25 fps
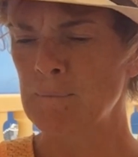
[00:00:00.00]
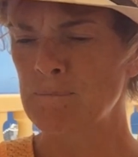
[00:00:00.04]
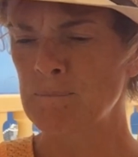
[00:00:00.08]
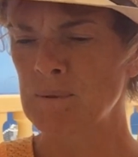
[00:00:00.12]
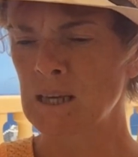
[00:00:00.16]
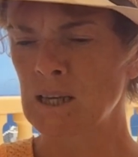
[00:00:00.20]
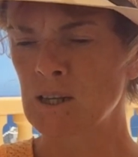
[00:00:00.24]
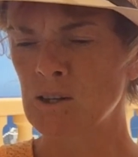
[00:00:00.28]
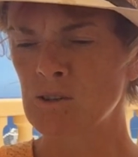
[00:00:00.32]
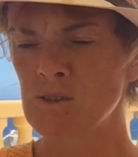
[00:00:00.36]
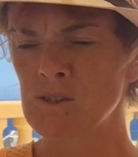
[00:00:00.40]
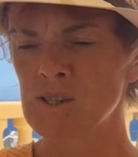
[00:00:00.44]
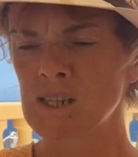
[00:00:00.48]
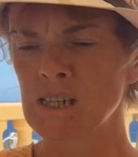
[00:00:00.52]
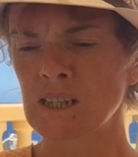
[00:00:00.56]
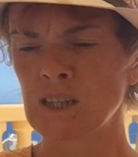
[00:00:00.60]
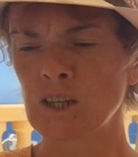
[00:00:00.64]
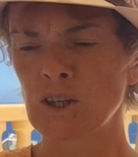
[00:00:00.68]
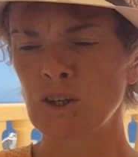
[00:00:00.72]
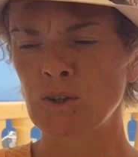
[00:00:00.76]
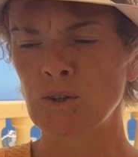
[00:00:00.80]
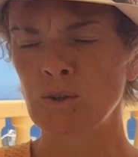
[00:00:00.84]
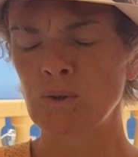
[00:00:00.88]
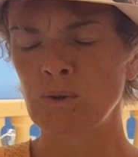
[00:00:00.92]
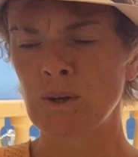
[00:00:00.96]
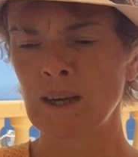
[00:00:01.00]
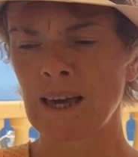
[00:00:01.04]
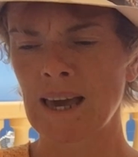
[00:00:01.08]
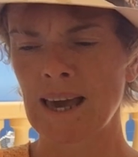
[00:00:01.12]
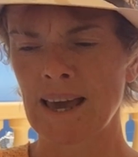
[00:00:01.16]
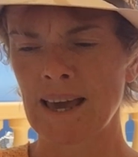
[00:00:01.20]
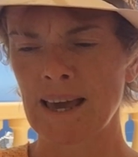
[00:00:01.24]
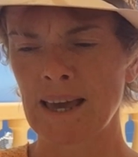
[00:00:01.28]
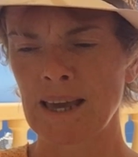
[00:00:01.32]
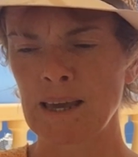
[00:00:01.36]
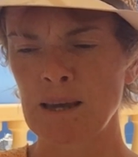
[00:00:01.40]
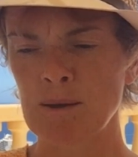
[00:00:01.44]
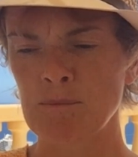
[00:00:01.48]
Including the
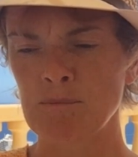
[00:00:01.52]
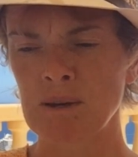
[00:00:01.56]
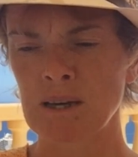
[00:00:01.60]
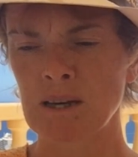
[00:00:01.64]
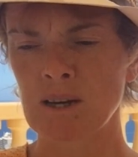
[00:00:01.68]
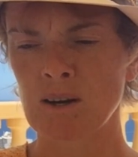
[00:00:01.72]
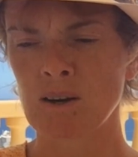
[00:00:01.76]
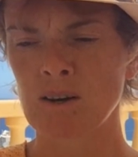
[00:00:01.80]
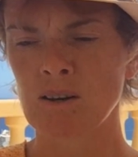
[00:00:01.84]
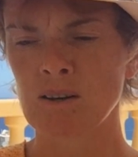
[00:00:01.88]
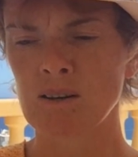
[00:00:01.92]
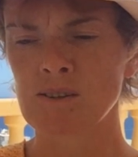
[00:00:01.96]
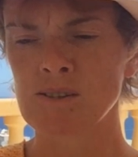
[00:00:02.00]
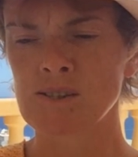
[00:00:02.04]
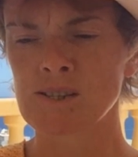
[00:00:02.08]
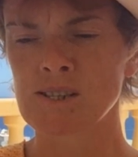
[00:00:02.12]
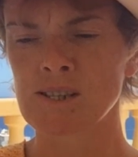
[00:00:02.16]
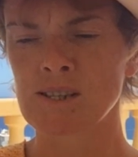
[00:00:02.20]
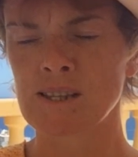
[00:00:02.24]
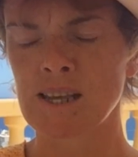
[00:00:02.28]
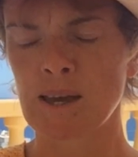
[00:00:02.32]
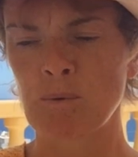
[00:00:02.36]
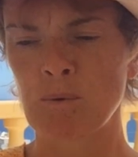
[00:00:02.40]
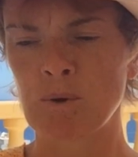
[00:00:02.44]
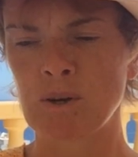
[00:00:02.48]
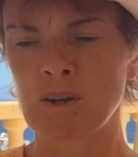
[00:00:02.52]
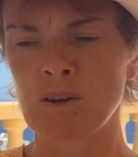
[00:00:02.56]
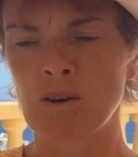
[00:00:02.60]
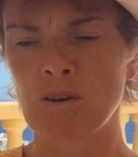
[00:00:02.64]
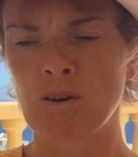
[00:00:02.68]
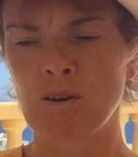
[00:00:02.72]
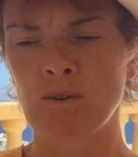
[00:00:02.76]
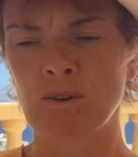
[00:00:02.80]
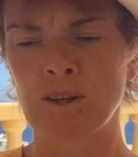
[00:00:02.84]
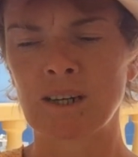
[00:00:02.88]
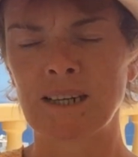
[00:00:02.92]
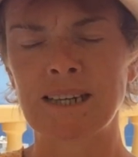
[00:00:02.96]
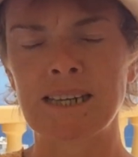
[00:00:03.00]
UK, because they would no
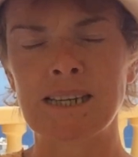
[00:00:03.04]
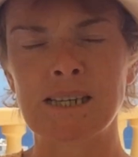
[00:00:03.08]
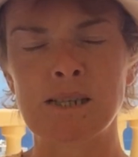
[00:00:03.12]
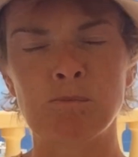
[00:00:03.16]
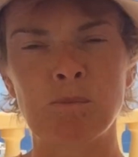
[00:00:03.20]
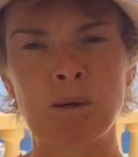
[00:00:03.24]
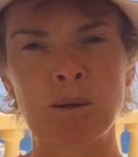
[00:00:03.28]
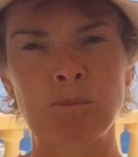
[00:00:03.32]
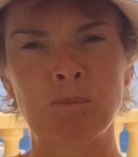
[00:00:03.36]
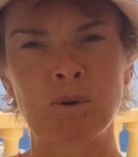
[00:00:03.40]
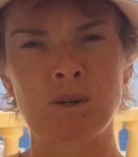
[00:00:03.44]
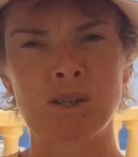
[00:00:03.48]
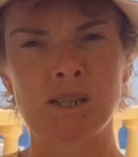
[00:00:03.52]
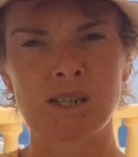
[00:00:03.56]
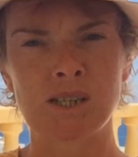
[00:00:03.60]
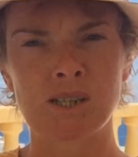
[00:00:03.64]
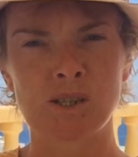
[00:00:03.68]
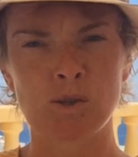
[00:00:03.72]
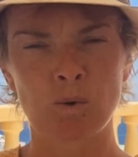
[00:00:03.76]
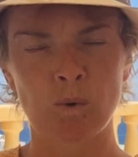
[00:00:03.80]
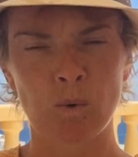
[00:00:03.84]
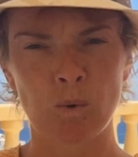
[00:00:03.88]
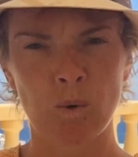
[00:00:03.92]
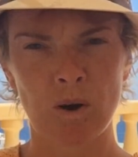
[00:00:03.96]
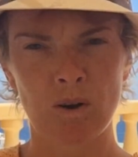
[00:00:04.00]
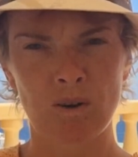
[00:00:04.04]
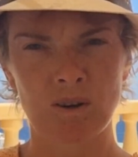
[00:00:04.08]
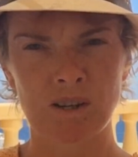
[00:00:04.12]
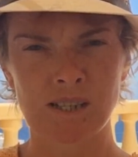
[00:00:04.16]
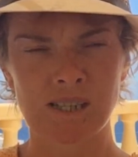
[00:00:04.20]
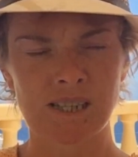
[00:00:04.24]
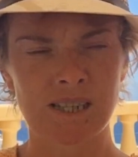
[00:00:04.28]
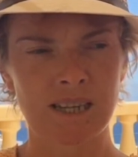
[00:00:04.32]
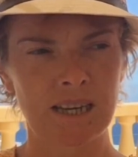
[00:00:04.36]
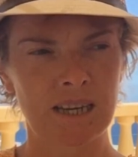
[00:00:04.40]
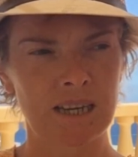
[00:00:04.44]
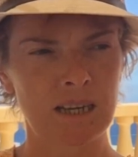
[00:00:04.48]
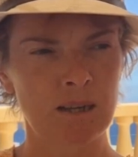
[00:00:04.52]
longer need to be put into
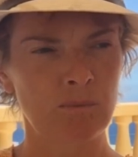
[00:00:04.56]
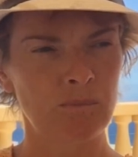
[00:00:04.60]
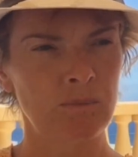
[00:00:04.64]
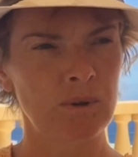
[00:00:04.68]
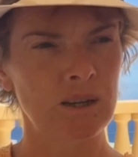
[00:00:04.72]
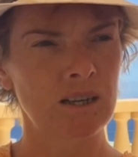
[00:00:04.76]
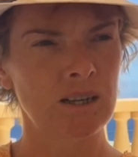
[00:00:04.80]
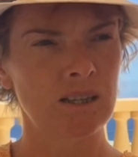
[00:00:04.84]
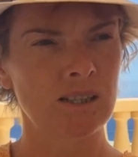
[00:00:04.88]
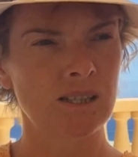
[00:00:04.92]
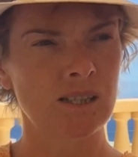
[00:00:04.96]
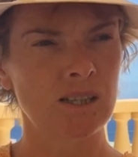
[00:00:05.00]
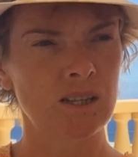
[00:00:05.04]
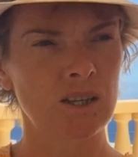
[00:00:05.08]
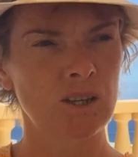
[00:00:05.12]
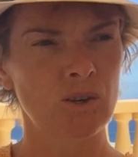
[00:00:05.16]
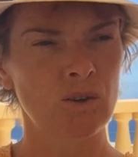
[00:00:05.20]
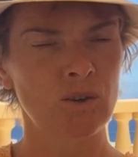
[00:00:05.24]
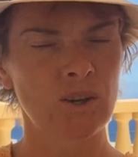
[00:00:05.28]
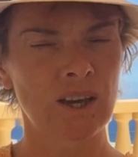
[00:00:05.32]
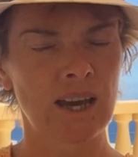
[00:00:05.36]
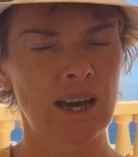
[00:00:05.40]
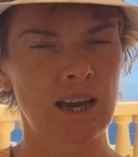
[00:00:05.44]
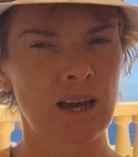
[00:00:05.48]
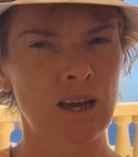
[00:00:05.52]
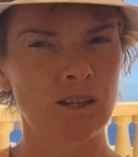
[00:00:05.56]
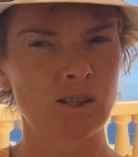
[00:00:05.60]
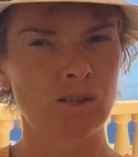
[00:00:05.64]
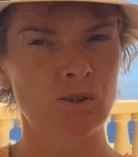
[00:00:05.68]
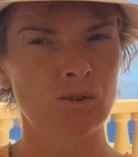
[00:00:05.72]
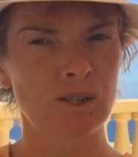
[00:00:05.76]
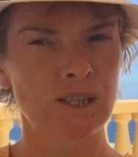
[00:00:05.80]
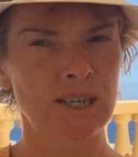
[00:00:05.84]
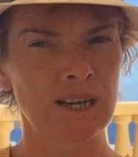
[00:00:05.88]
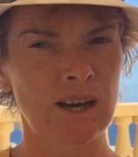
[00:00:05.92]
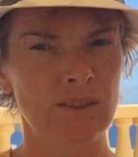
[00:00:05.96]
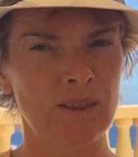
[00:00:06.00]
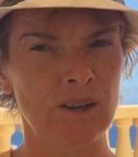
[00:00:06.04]
quarantine because the UK are
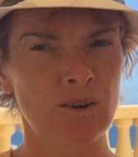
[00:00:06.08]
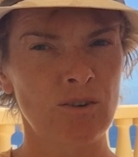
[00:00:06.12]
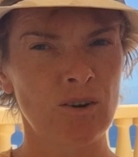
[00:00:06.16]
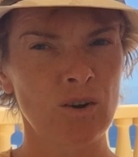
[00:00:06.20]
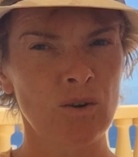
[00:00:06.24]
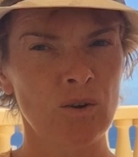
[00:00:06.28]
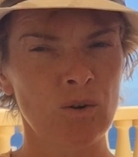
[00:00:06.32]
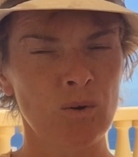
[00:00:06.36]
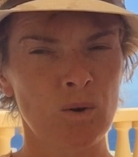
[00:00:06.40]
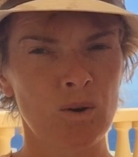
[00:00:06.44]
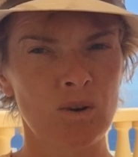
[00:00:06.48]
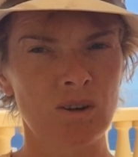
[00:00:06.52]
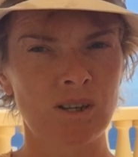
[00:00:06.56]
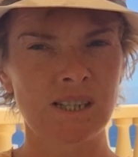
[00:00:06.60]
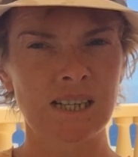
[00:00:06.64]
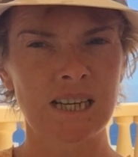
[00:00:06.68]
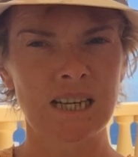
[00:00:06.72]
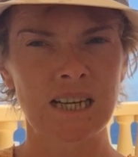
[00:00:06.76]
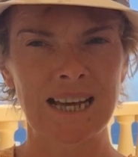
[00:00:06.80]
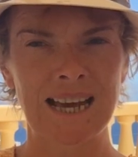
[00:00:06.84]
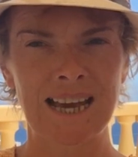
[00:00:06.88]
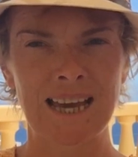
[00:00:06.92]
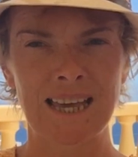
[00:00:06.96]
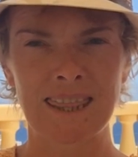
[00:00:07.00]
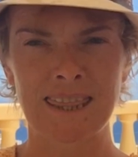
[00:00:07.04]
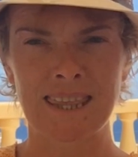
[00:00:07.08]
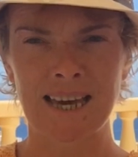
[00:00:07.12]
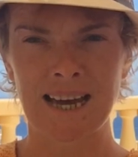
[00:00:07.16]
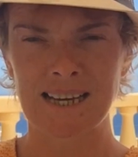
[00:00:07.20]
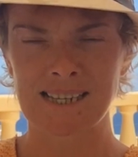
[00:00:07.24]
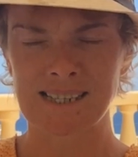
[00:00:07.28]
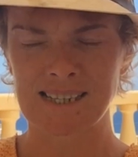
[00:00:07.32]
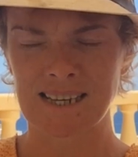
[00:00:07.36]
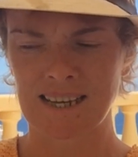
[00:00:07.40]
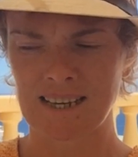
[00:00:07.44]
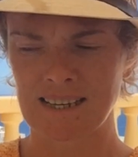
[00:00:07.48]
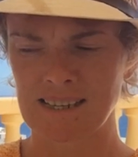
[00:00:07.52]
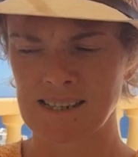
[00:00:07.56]
sorting out their own quarantine at
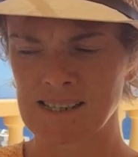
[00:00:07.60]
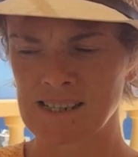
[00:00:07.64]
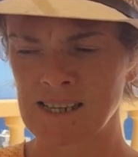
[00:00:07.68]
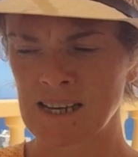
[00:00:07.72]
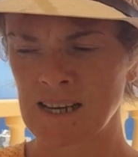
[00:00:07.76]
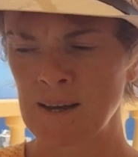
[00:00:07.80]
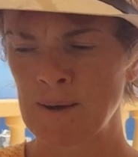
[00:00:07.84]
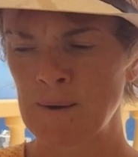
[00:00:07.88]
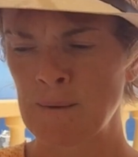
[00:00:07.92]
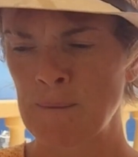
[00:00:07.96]
that end.